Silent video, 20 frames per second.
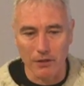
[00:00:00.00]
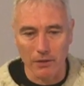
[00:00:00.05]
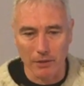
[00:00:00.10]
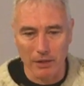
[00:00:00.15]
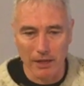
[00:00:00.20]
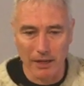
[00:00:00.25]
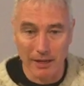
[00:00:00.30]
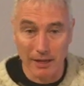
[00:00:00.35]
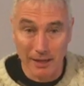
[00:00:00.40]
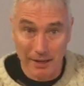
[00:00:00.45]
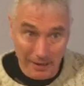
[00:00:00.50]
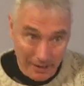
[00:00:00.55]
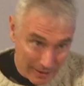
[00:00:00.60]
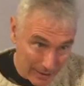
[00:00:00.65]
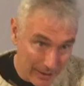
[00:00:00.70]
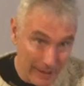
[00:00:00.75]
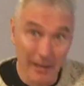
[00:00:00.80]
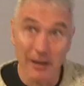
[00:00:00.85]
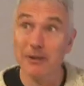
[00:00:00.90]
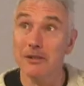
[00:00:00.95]
So he
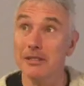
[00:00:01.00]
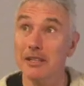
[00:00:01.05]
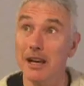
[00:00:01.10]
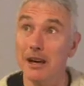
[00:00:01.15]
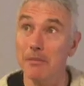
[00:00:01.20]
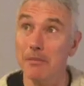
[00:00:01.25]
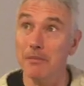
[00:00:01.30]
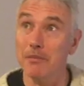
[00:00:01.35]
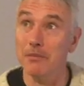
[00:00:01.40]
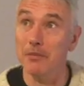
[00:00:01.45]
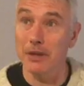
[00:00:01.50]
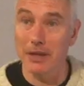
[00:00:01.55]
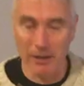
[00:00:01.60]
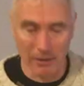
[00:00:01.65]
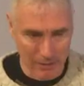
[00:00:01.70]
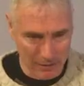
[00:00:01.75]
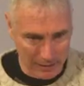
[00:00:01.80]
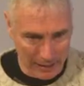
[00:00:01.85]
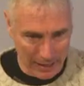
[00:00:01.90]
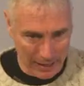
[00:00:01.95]
looks up, he
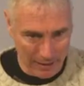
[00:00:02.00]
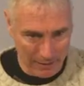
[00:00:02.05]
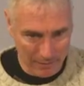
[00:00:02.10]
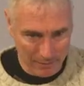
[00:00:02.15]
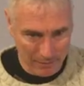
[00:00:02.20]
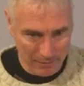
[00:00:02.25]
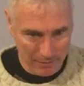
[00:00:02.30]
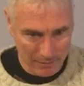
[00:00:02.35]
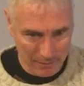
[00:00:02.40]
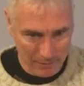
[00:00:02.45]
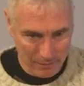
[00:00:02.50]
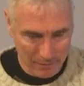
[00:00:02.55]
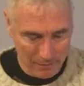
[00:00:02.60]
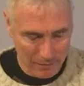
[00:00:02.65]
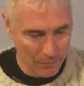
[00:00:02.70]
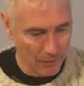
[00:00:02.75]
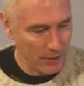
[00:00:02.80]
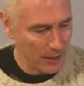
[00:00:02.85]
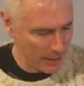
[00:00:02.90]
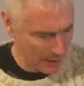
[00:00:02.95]
looks down,
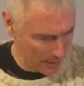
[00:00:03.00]
then